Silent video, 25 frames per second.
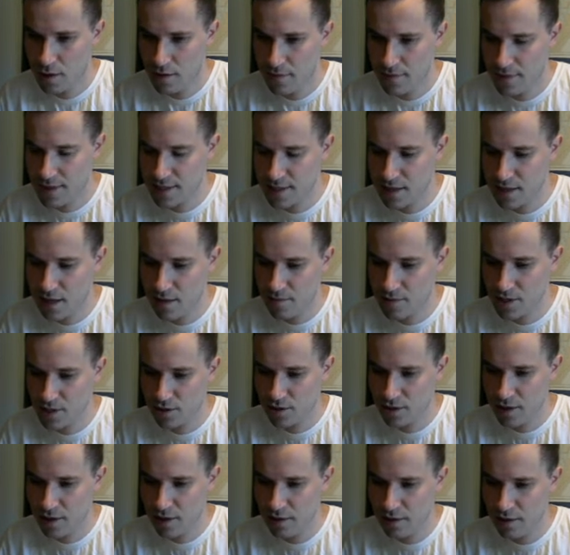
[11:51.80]
This game is
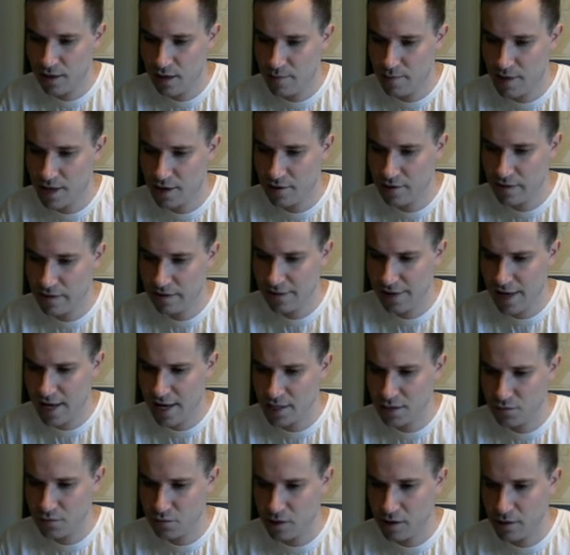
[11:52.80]
looking a lot better than the
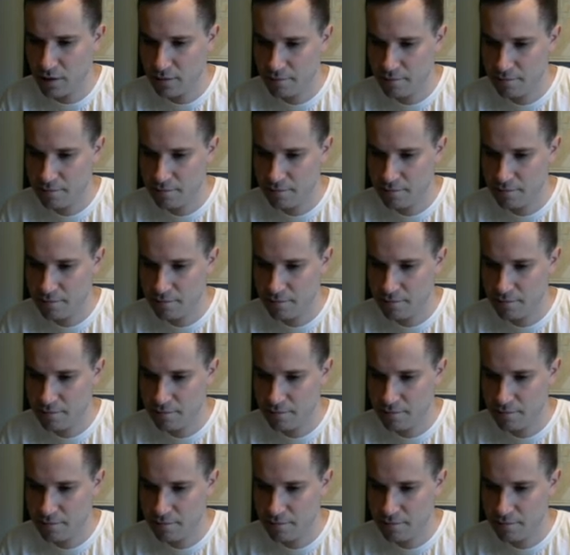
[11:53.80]
last one.